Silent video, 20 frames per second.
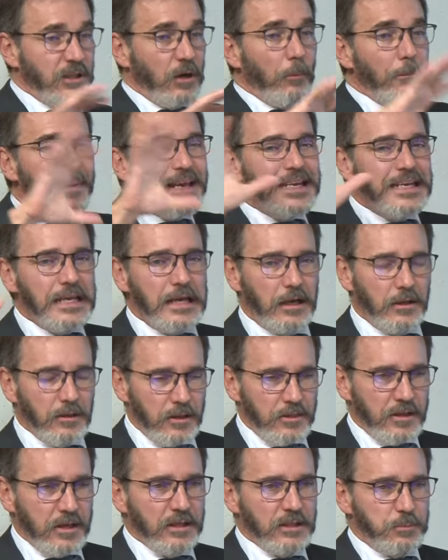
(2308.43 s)
There are many other
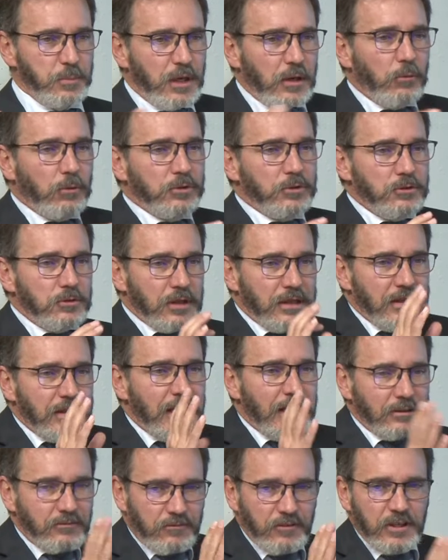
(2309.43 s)
things, but I want to, in
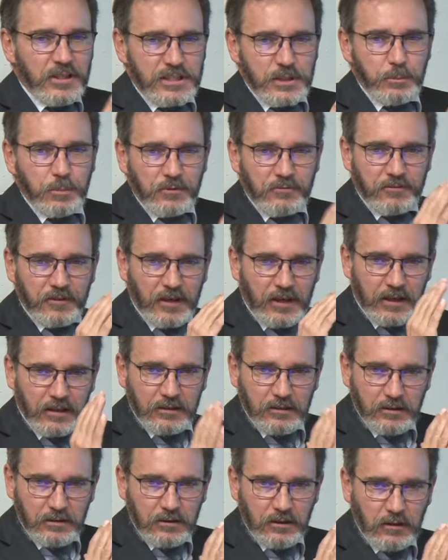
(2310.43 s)
that very
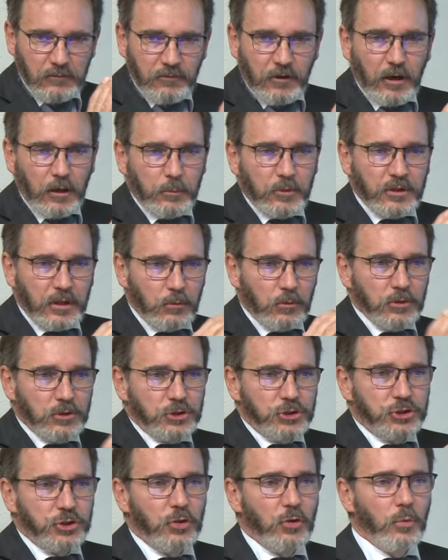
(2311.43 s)
simplified environment, I want to
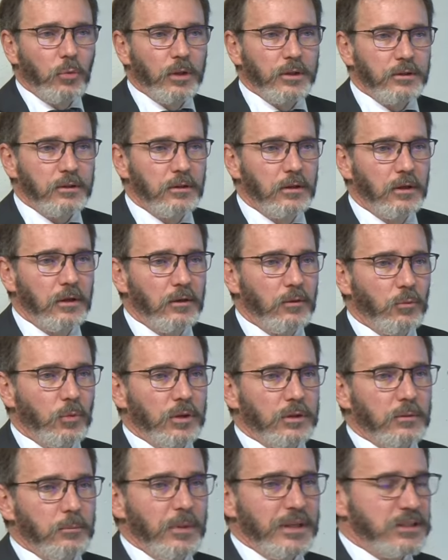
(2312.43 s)
show
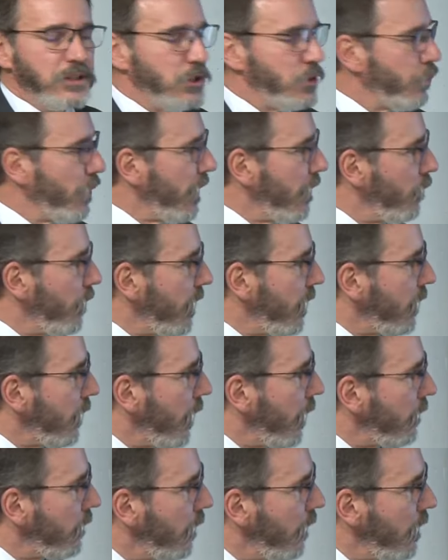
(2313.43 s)
what message we can
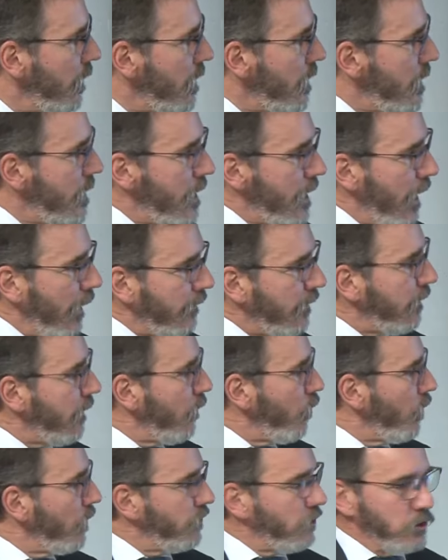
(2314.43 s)
get. And then I
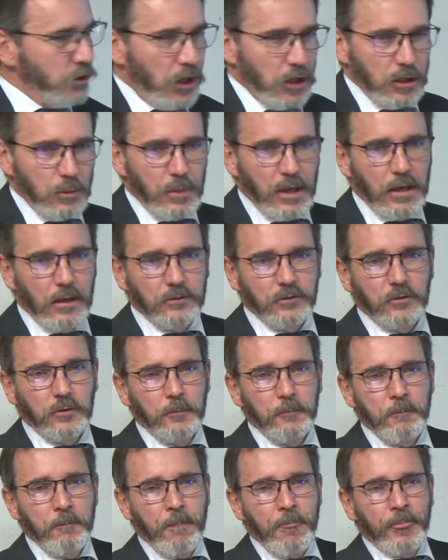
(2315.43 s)
want to talk about
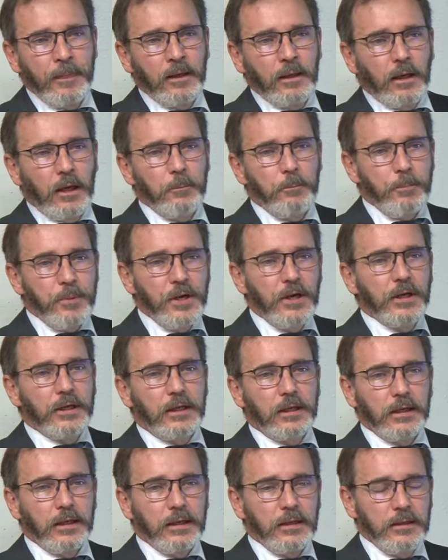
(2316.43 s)

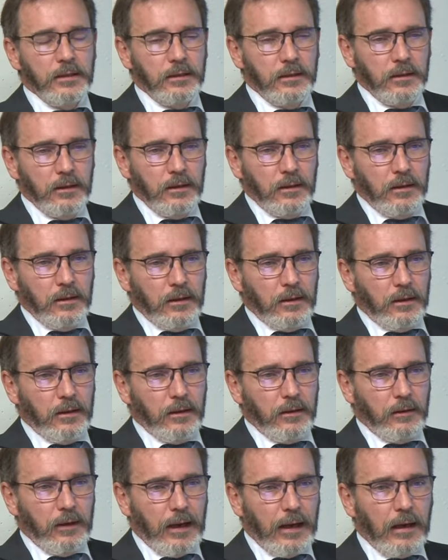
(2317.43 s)
empirically
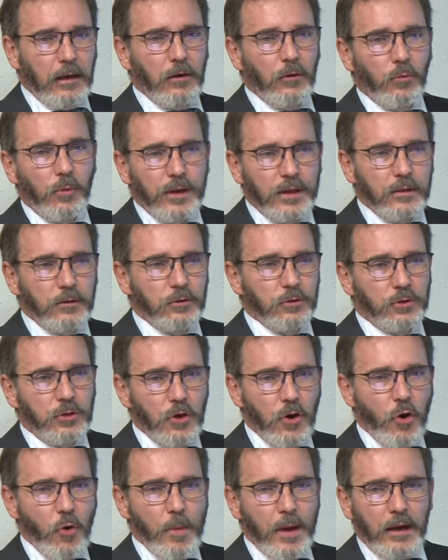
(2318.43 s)
how we could
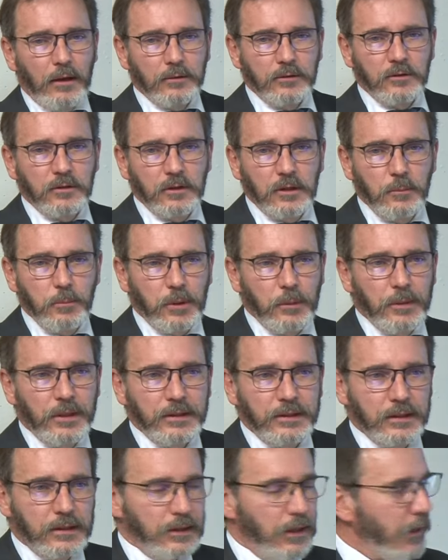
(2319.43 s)
go about
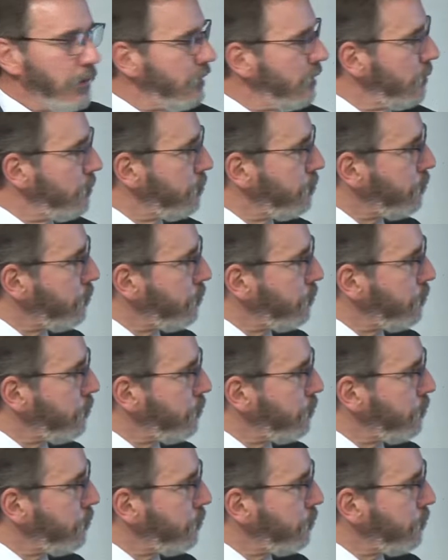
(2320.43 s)
implementing that.